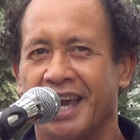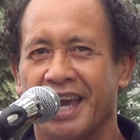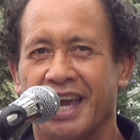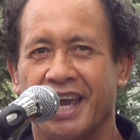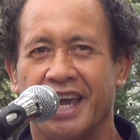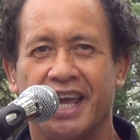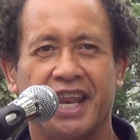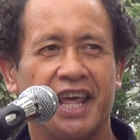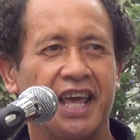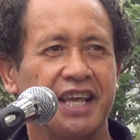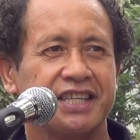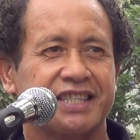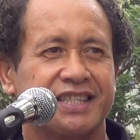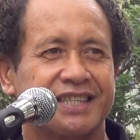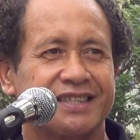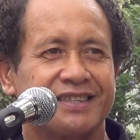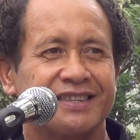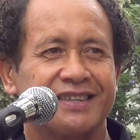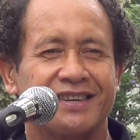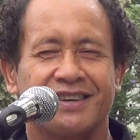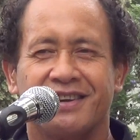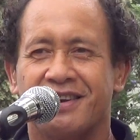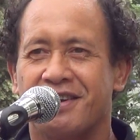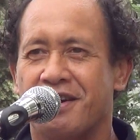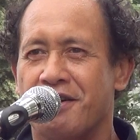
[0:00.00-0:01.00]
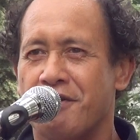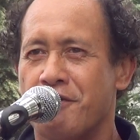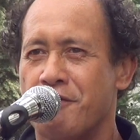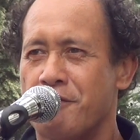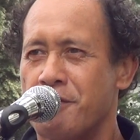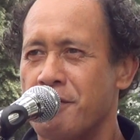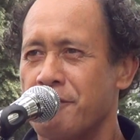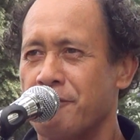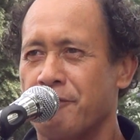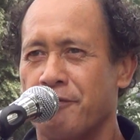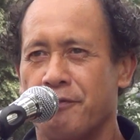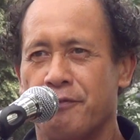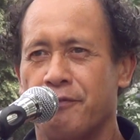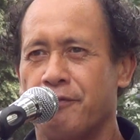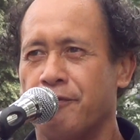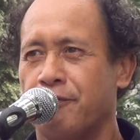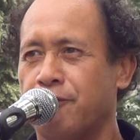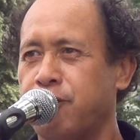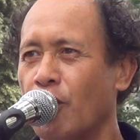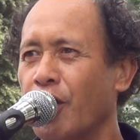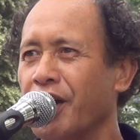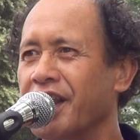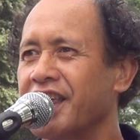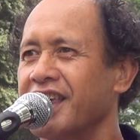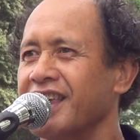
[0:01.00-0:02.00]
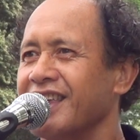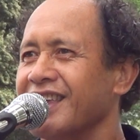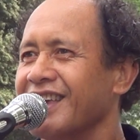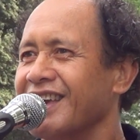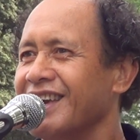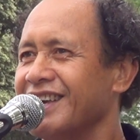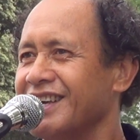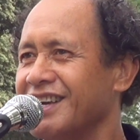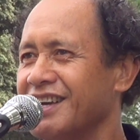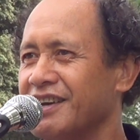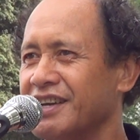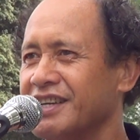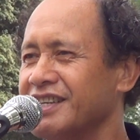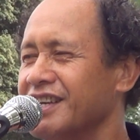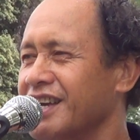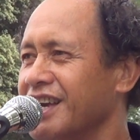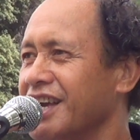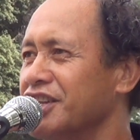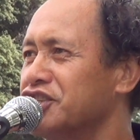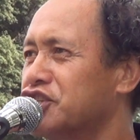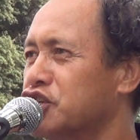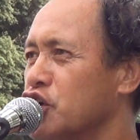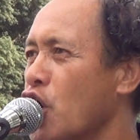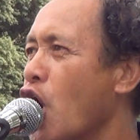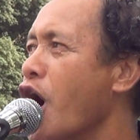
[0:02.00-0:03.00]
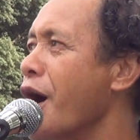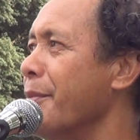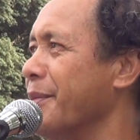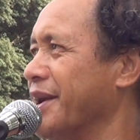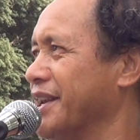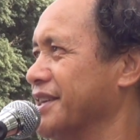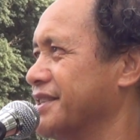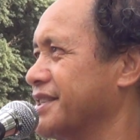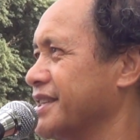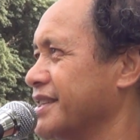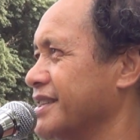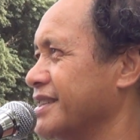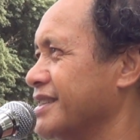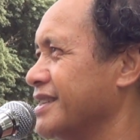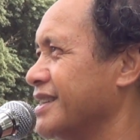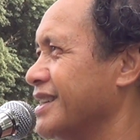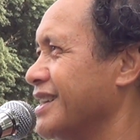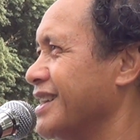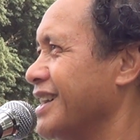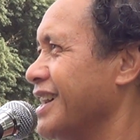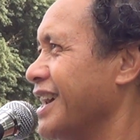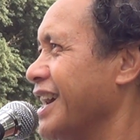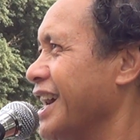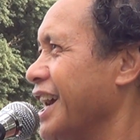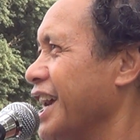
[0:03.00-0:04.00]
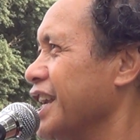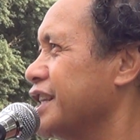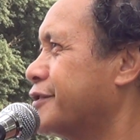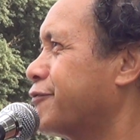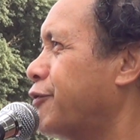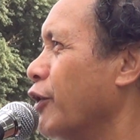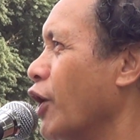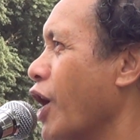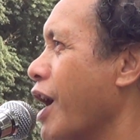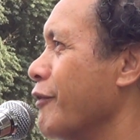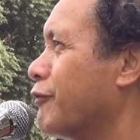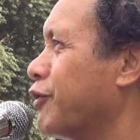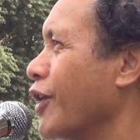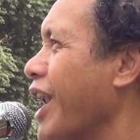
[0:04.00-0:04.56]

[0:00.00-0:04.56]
It is fully enjoyment. It's full of